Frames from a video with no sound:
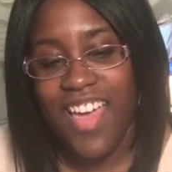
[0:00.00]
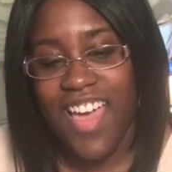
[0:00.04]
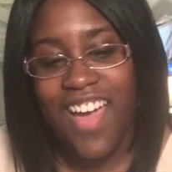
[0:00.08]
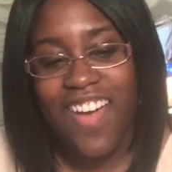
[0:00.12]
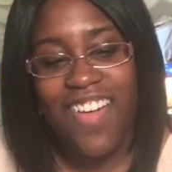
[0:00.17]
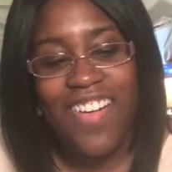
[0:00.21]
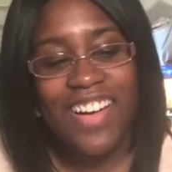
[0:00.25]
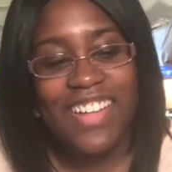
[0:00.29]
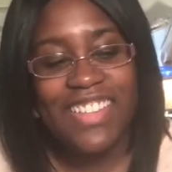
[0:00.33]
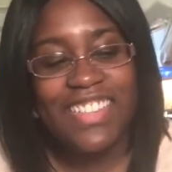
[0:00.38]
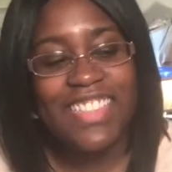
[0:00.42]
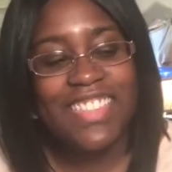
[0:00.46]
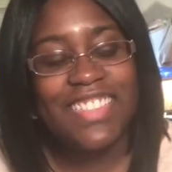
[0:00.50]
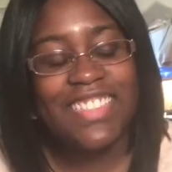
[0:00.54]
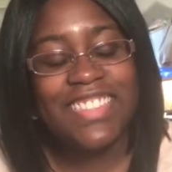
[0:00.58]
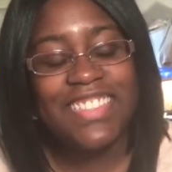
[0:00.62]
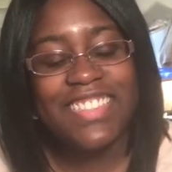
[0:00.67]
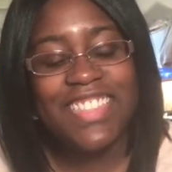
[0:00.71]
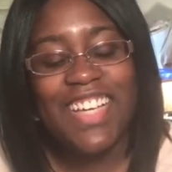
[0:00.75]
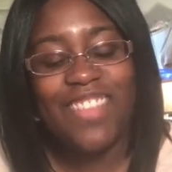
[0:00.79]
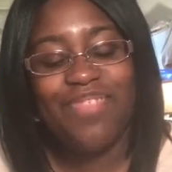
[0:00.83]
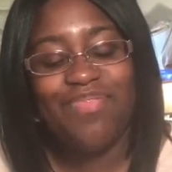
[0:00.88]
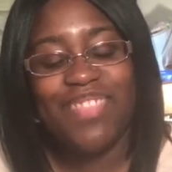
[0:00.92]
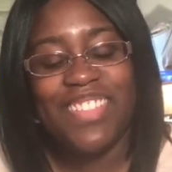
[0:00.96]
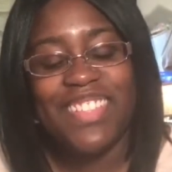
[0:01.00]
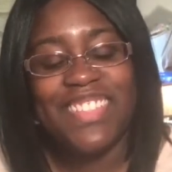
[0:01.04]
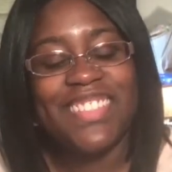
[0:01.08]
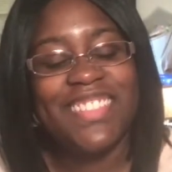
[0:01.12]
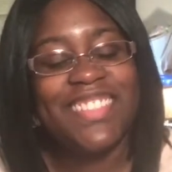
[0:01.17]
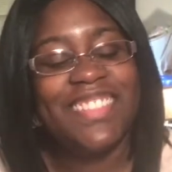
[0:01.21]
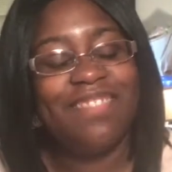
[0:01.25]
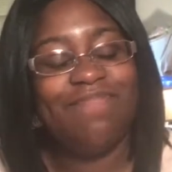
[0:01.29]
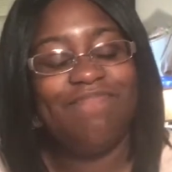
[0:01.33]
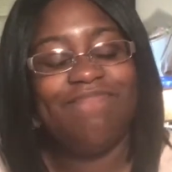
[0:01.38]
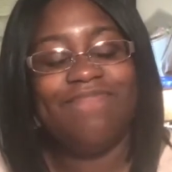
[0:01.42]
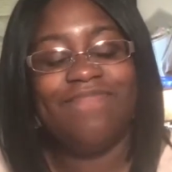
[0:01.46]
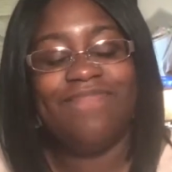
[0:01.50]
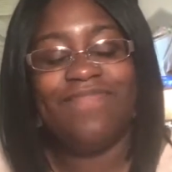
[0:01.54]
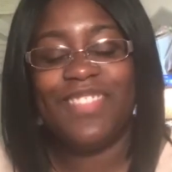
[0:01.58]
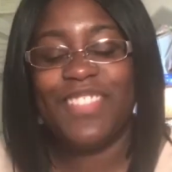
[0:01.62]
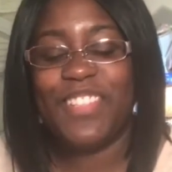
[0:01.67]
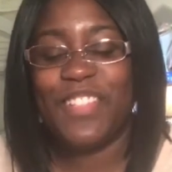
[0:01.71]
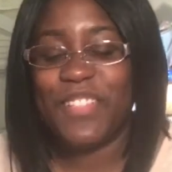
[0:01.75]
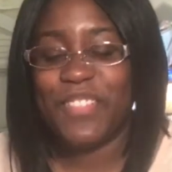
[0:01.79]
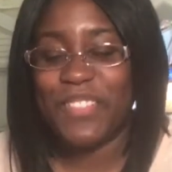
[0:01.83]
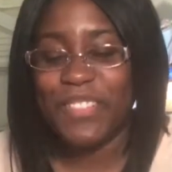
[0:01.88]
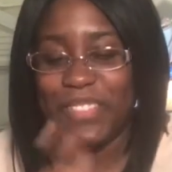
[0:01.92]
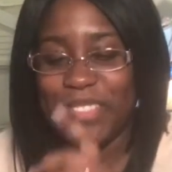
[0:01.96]
I wanted to slap the, sh
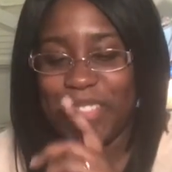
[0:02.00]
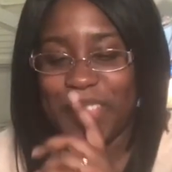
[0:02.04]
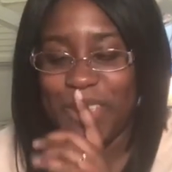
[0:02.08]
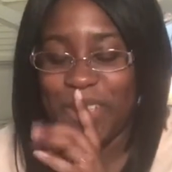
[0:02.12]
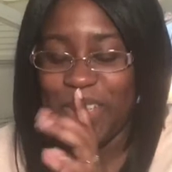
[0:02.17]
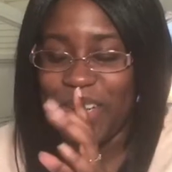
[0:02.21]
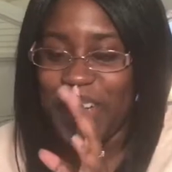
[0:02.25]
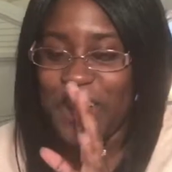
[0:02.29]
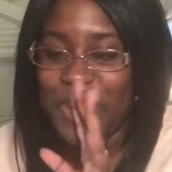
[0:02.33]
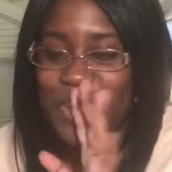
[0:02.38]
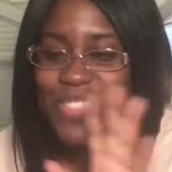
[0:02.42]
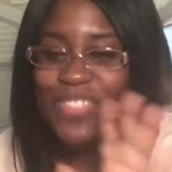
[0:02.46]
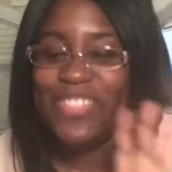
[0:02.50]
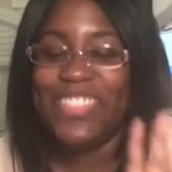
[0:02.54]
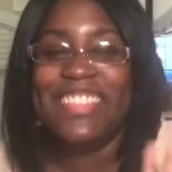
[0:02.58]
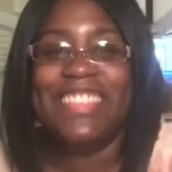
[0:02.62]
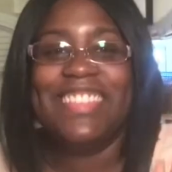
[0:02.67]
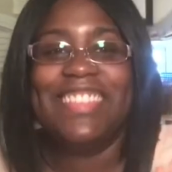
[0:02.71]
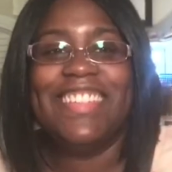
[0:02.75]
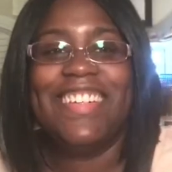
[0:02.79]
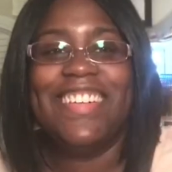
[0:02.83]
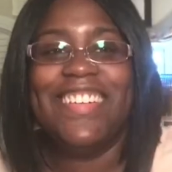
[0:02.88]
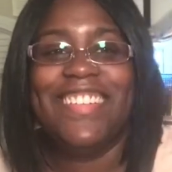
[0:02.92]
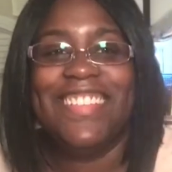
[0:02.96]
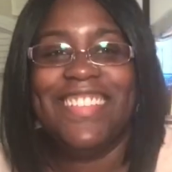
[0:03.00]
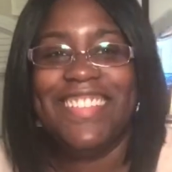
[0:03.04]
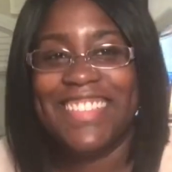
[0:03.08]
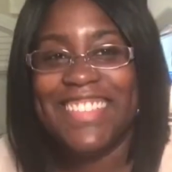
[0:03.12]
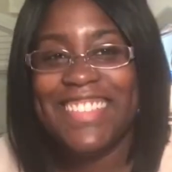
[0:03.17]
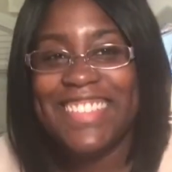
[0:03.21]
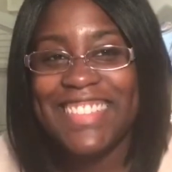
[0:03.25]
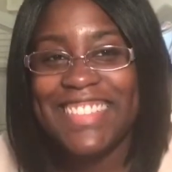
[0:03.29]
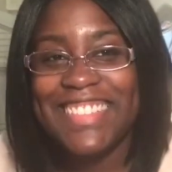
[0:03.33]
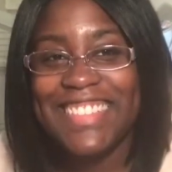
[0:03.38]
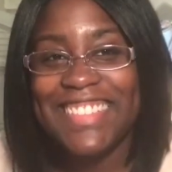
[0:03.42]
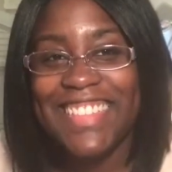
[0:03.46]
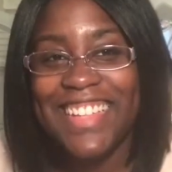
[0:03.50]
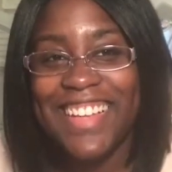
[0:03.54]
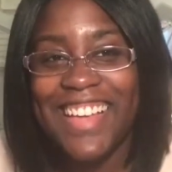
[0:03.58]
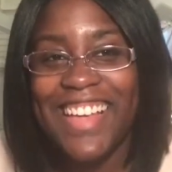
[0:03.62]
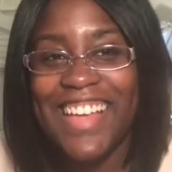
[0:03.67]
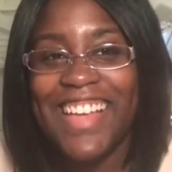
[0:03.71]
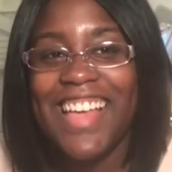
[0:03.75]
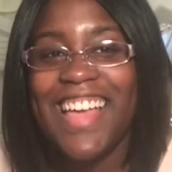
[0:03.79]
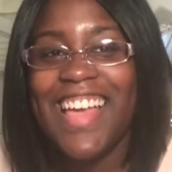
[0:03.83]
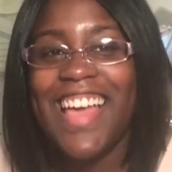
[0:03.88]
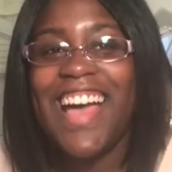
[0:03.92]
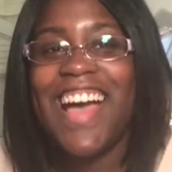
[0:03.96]
oh sorry, I don't mean to curse.
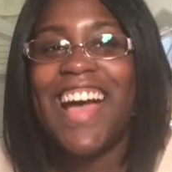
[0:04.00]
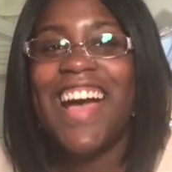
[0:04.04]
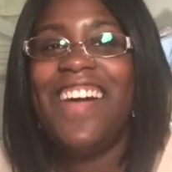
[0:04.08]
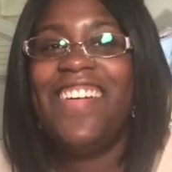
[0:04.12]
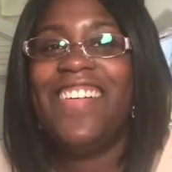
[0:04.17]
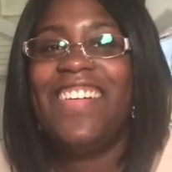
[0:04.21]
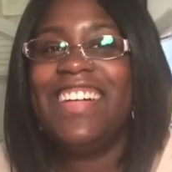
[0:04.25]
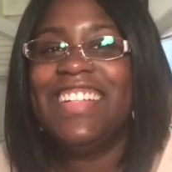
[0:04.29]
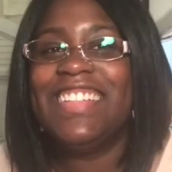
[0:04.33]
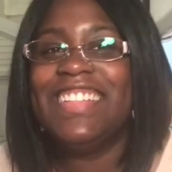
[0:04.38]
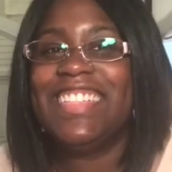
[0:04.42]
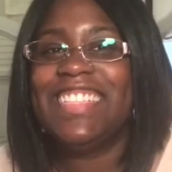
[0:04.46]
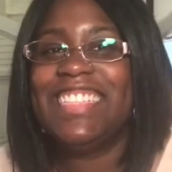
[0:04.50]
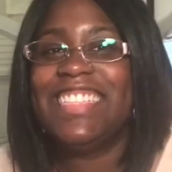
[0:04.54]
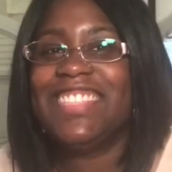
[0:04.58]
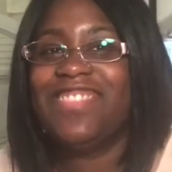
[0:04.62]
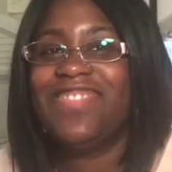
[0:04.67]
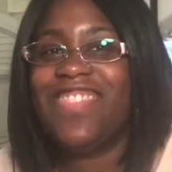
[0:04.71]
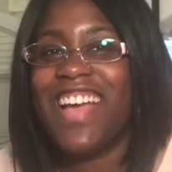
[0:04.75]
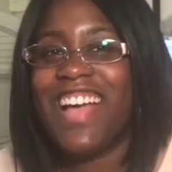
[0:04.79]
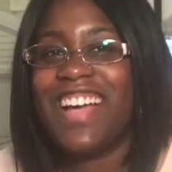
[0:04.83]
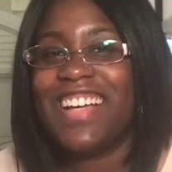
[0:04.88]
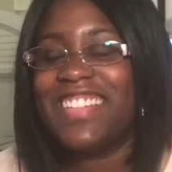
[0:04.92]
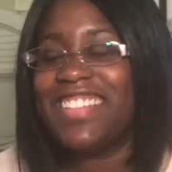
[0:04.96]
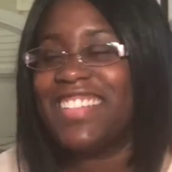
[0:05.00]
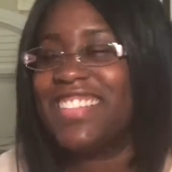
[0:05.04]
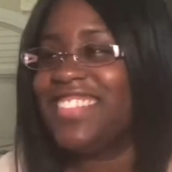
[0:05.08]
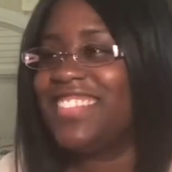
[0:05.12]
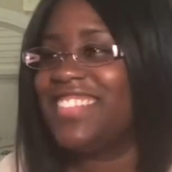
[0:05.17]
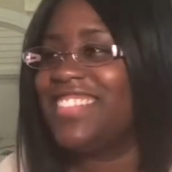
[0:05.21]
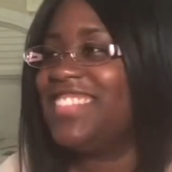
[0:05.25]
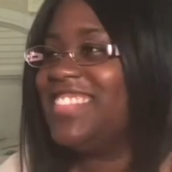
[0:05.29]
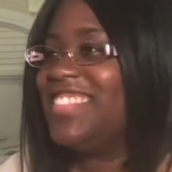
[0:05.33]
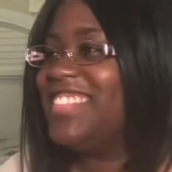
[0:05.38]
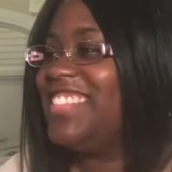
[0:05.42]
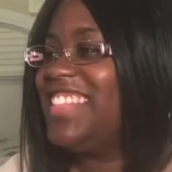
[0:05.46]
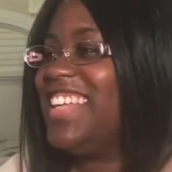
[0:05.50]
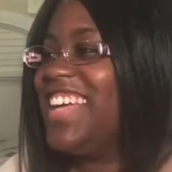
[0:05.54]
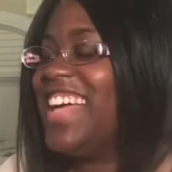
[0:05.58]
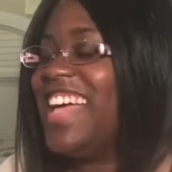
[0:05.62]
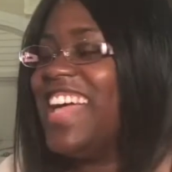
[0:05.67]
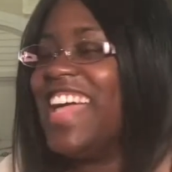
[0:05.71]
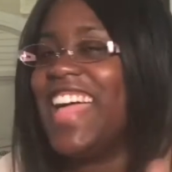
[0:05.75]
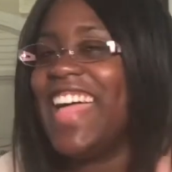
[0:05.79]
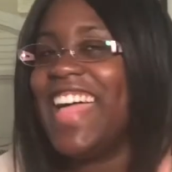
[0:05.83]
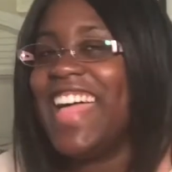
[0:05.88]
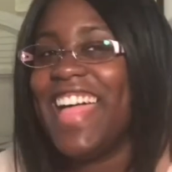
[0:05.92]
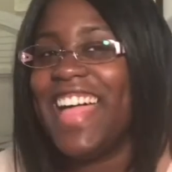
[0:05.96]
I wanted to smack the
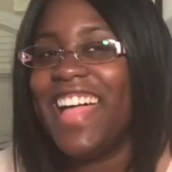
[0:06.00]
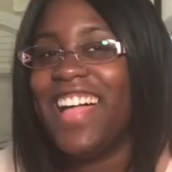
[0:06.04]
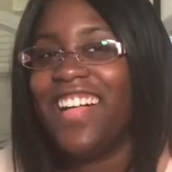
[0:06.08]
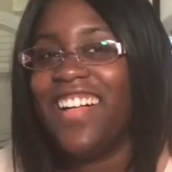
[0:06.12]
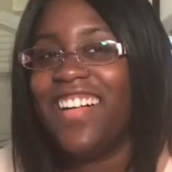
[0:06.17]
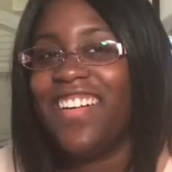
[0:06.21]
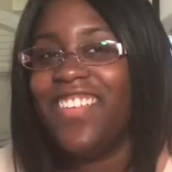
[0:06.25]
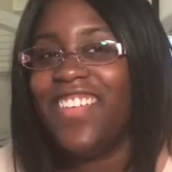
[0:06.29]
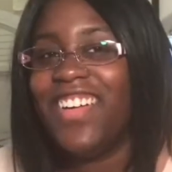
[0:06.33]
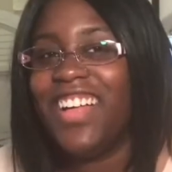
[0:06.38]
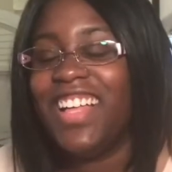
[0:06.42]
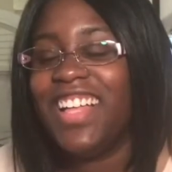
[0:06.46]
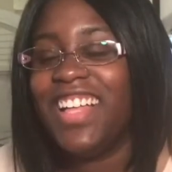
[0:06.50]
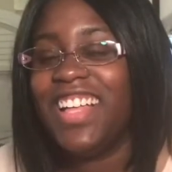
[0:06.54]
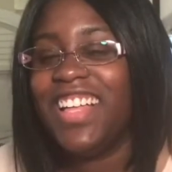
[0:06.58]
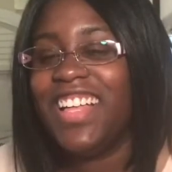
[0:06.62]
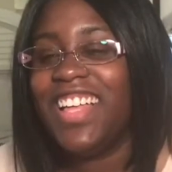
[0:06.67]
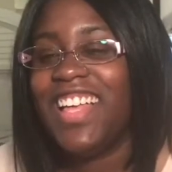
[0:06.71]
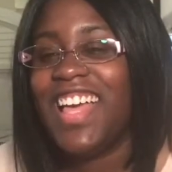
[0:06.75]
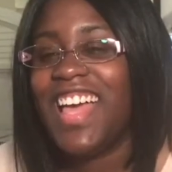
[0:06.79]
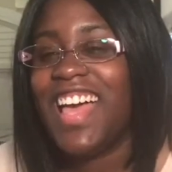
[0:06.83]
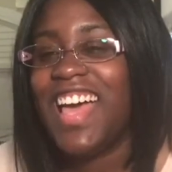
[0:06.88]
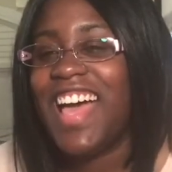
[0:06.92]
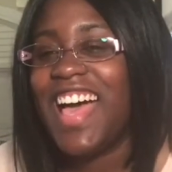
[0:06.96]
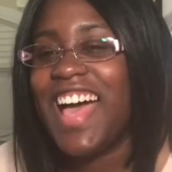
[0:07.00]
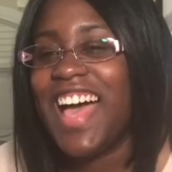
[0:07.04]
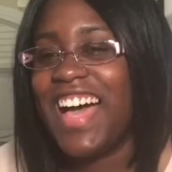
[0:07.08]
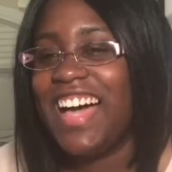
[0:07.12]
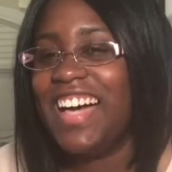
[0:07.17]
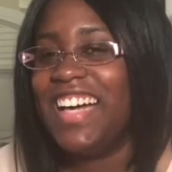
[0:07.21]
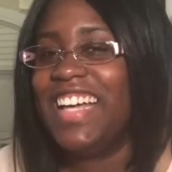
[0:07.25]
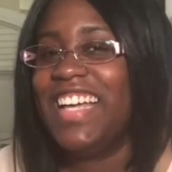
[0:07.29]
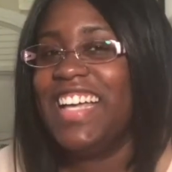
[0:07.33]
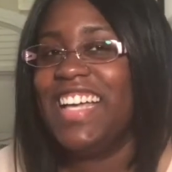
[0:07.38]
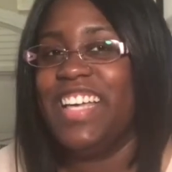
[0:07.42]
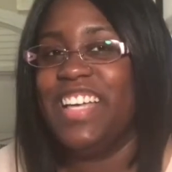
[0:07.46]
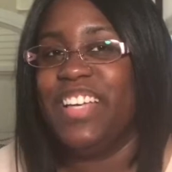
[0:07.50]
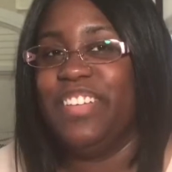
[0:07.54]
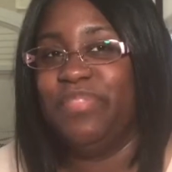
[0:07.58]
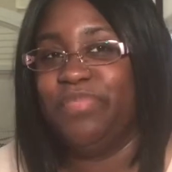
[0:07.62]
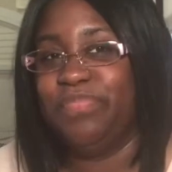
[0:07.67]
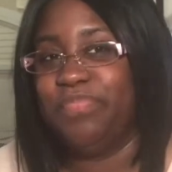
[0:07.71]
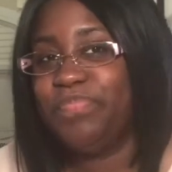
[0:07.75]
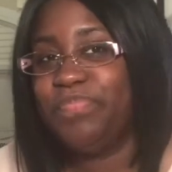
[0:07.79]
hell out of him.